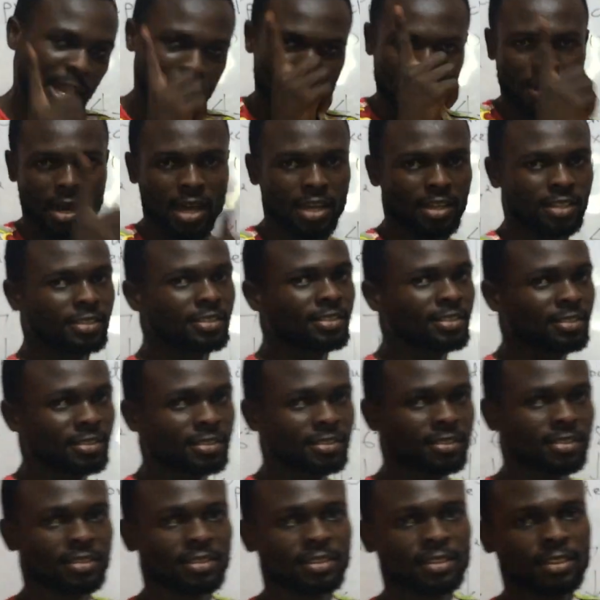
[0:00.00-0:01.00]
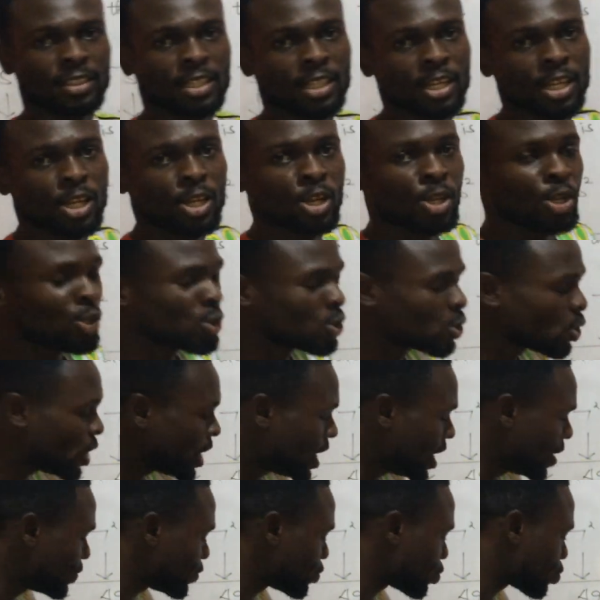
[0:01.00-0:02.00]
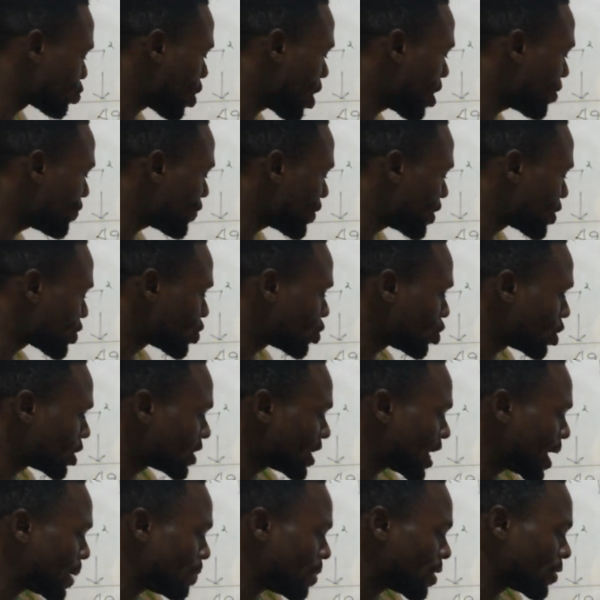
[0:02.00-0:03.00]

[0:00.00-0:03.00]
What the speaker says: number. So if 12 is not a